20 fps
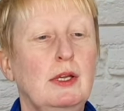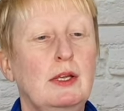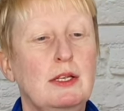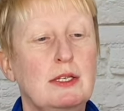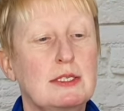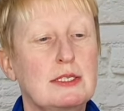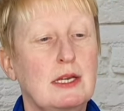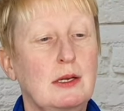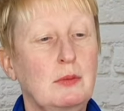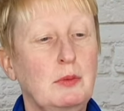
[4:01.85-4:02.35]

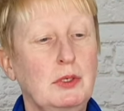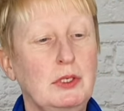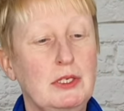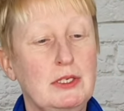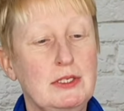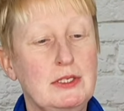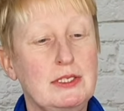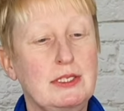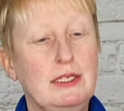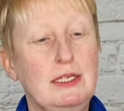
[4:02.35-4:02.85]
So I want you
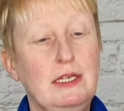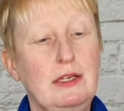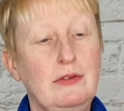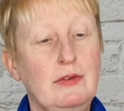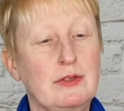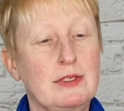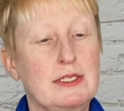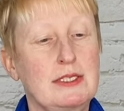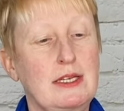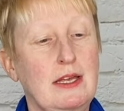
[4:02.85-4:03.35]
to leave
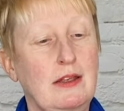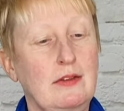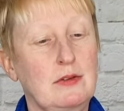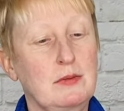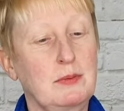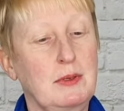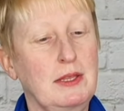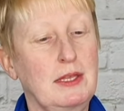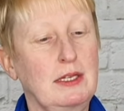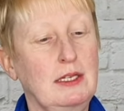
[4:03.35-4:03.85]
yourselves
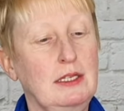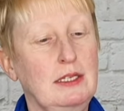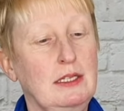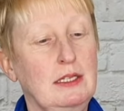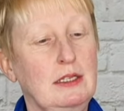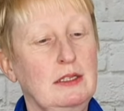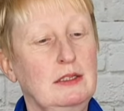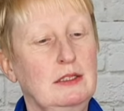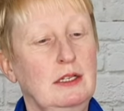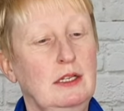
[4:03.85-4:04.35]
with a
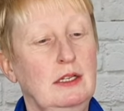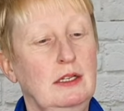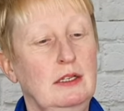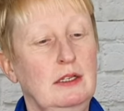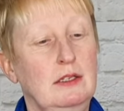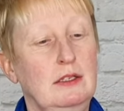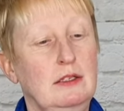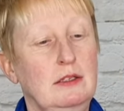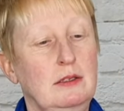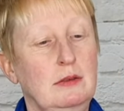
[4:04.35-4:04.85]
little
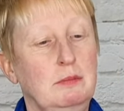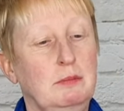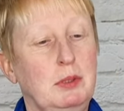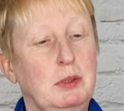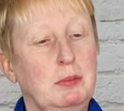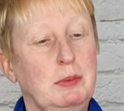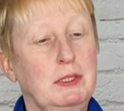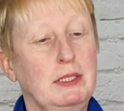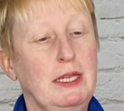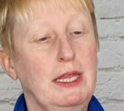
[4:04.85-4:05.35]

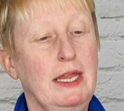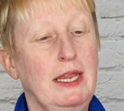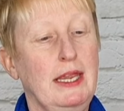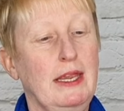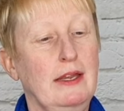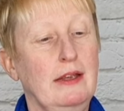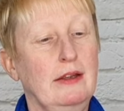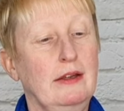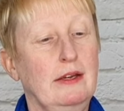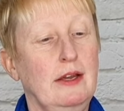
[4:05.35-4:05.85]
bubble
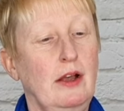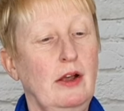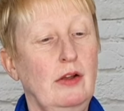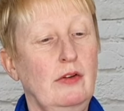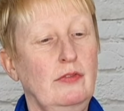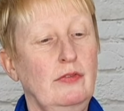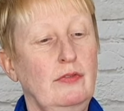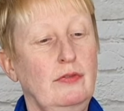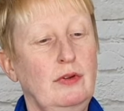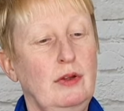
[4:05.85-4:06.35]
here
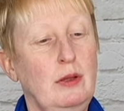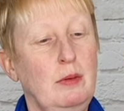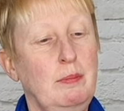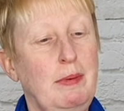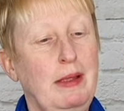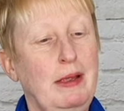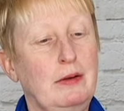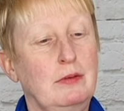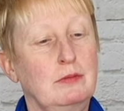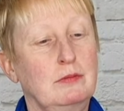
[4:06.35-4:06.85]
of
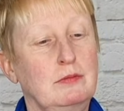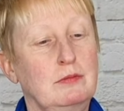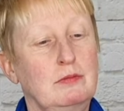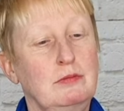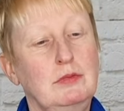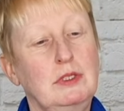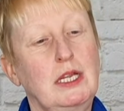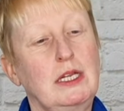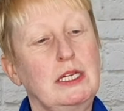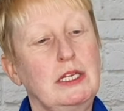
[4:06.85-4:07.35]
about
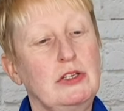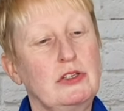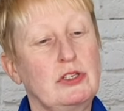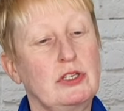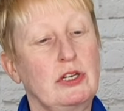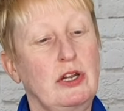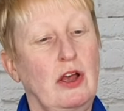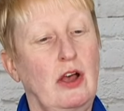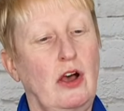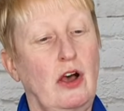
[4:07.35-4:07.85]
1.5
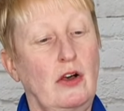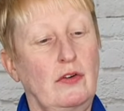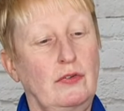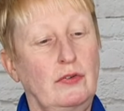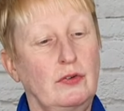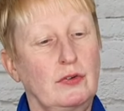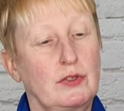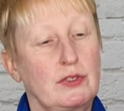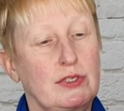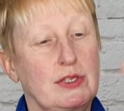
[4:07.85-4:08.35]
inches
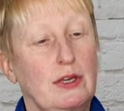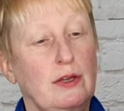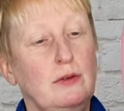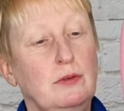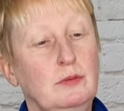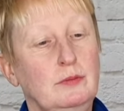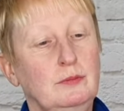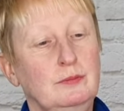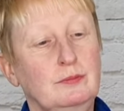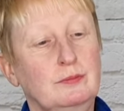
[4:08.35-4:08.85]
or so,